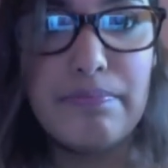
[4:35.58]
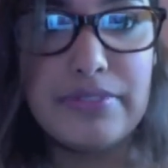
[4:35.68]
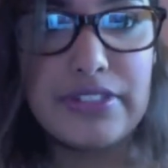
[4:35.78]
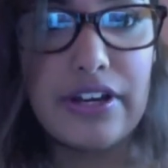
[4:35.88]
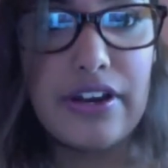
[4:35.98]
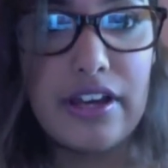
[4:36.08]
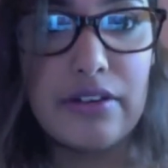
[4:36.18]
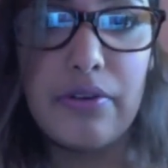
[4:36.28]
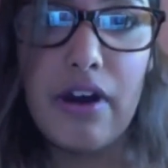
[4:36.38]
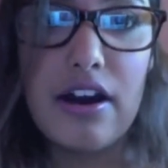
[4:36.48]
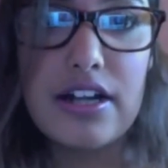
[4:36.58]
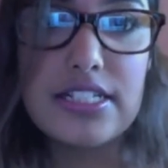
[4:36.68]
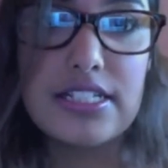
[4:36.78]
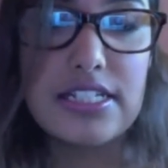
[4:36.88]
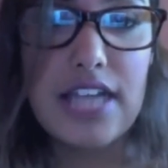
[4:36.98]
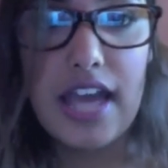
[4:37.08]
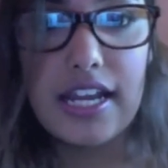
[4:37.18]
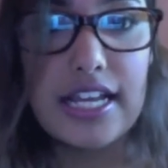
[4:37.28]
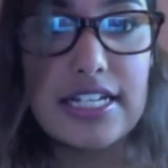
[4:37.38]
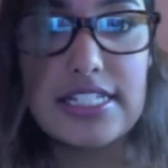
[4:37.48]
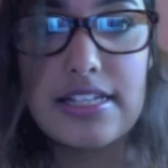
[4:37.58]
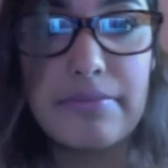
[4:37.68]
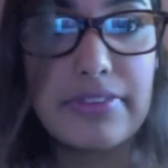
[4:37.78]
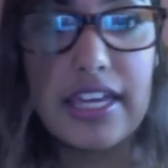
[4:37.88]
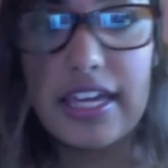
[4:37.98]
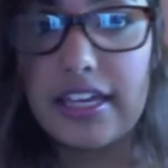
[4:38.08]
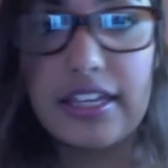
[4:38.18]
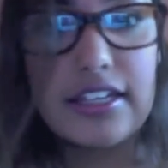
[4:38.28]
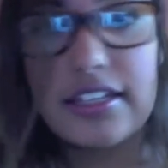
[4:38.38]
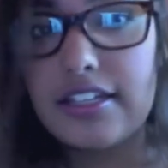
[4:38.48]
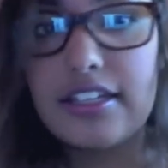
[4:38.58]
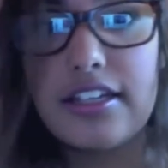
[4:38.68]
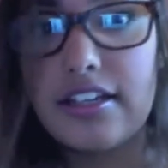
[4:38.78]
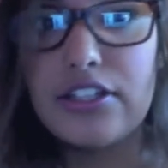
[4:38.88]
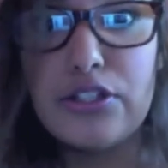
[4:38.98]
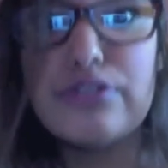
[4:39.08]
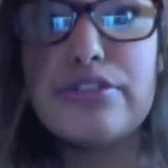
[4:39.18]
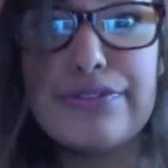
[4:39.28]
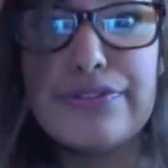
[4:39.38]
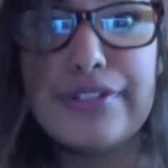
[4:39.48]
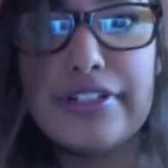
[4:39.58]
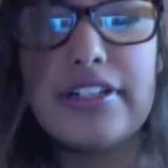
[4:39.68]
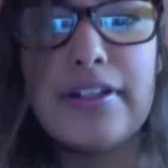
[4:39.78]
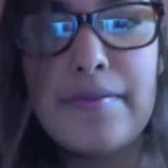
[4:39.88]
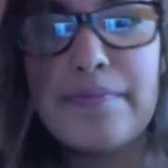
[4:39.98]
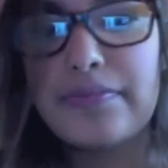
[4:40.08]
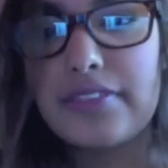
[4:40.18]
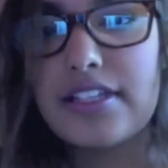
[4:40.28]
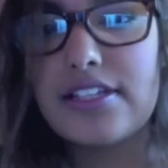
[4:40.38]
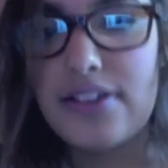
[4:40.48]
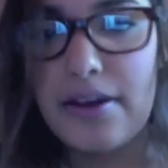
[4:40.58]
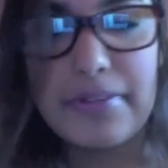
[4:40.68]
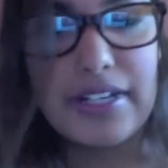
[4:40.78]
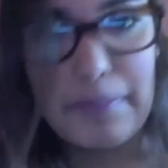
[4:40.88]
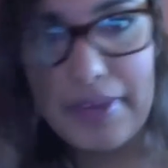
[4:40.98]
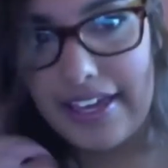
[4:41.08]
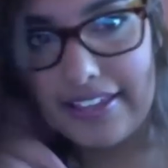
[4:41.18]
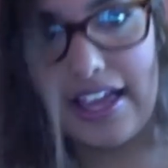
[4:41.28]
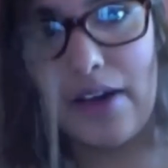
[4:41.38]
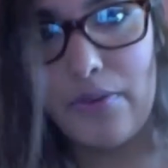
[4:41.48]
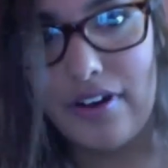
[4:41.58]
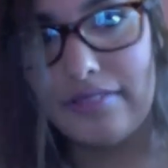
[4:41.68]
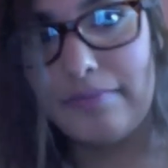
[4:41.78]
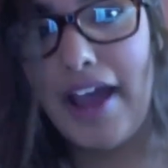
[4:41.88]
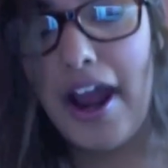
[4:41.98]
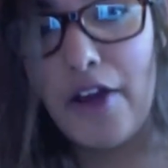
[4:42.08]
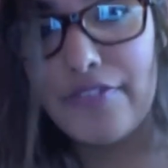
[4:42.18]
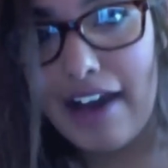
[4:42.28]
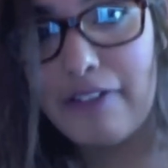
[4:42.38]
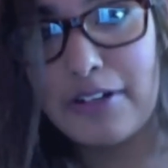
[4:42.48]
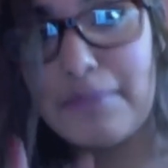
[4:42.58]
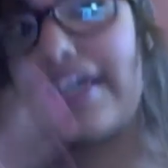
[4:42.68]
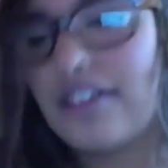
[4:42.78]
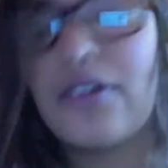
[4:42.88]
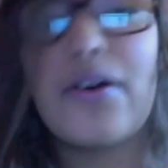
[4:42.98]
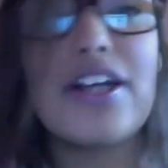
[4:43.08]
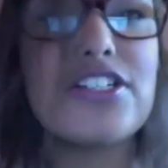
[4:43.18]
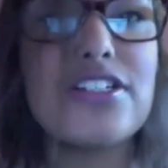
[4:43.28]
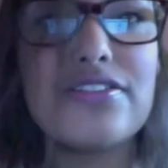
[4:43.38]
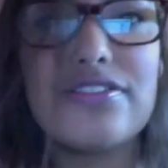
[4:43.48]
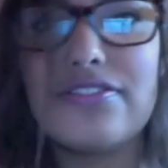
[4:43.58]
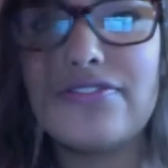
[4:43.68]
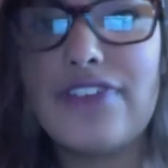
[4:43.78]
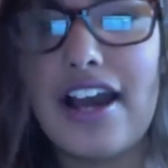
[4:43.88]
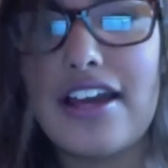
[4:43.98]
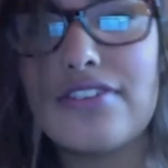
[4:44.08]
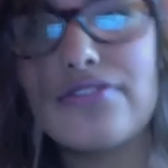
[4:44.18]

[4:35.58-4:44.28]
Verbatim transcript: dirt and rocks and turn it into something useful so i'm going to pick that one power of alchemy question 5